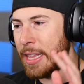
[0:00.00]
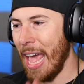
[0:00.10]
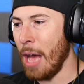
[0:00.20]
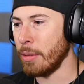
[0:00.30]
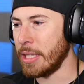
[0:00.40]

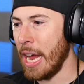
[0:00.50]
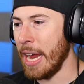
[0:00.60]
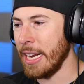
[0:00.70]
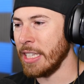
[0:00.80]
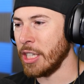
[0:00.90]
The
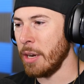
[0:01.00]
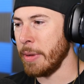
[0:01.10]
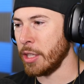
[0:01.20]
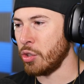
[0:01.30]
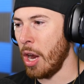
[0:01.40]
outside is gonna
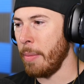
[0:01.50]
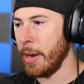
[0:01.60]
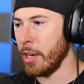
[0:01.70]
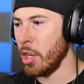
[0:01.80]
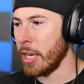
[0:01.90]
be a
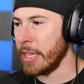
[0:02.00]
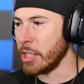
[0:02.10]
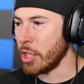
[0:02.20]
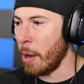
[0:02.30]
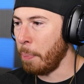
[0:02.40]
strawberry. Look at
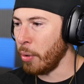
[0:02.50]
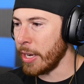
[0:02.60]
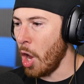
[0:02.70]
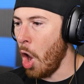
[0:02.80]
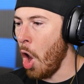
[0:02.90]
this, look how
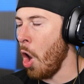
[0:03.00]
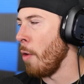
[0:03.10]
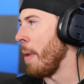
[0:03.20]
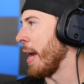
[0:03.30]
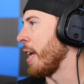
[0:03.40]
pretty.
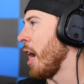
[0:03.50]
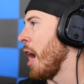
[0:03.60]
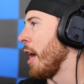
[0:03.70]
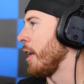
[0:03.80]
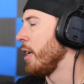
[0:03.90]
Oh my
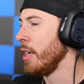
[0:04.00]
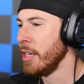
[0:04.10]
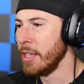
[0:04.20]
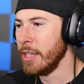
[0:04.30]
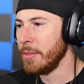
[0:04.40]
God.
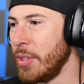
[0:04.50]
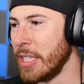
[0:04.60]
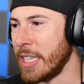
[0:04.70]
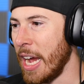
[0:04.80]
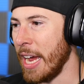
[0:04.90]

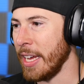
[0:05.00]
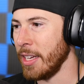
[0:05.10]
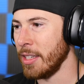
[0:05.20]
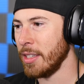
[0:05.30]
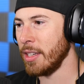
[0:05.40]
This
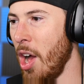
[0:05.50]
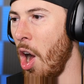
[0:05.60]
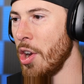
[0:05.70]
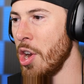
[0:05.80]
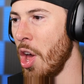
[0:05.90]
guy
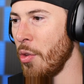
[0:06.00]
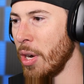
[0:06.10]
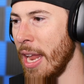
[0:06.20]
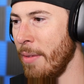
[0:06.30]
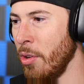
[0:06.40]
on another
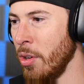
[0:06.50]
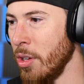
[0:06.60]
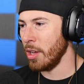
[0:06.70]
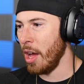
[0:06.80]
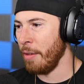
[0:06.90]
level
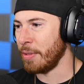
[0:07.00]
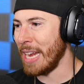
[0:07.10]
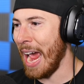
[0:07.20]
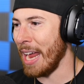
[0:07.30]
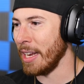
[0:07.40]
of
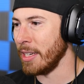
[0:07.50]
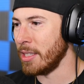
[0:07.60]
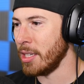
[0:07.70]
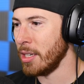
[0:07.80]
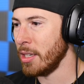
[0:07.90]
talent.
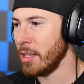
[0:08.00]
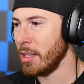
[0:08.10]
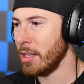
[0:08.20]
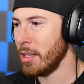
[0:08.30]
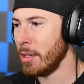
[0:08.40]

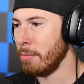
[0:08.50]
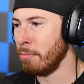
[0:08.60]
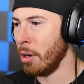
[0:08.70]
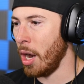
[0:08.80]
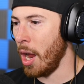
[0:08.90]

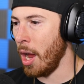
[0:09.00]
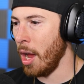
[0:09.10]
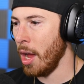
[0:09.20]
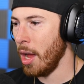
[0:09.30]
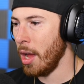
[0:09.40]

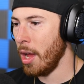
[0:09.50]
Bruh.